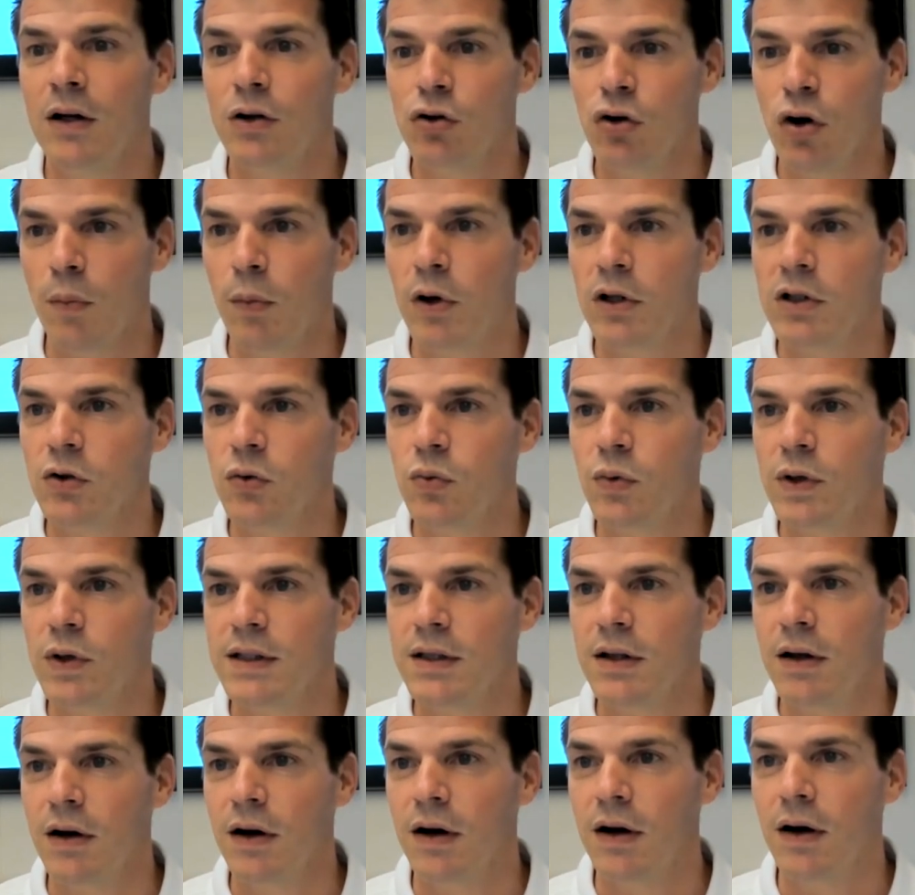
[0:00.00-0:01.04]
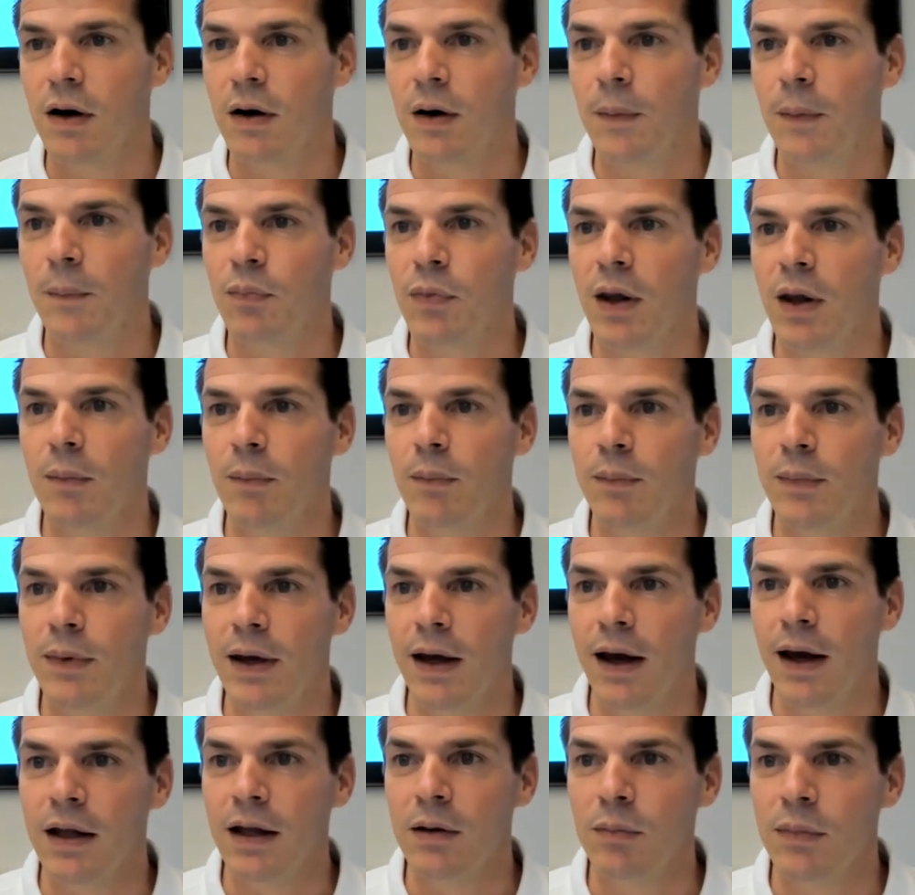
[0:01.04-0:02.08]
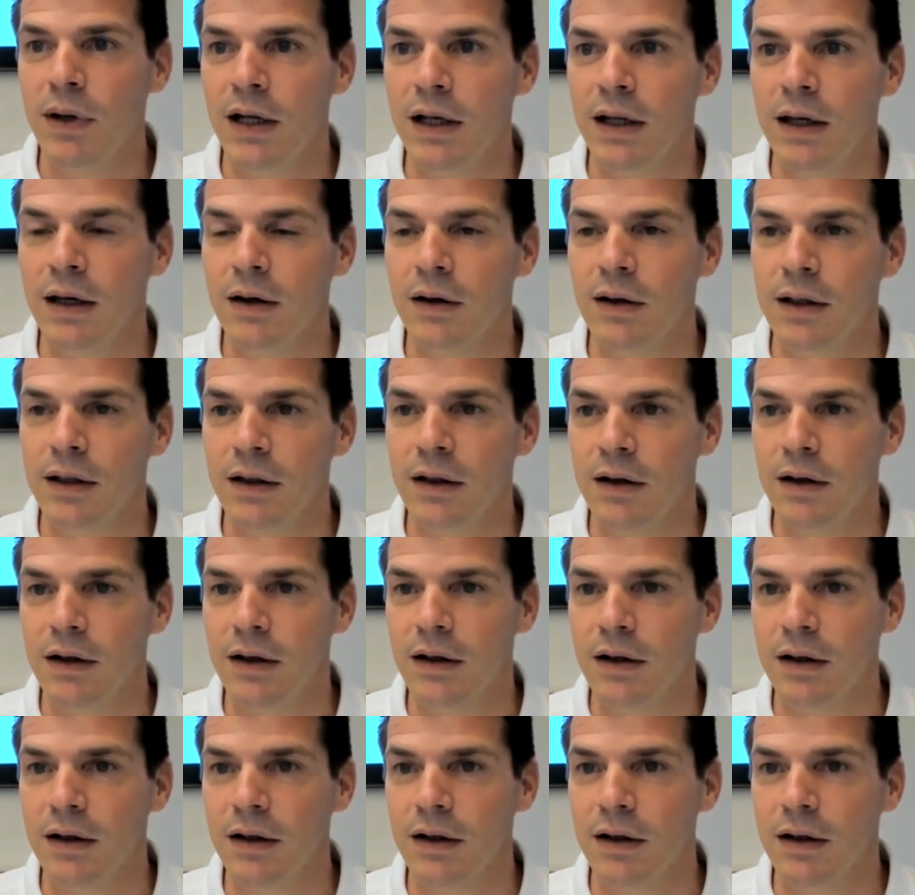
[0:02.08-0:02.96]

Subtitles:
troubles with the end milling in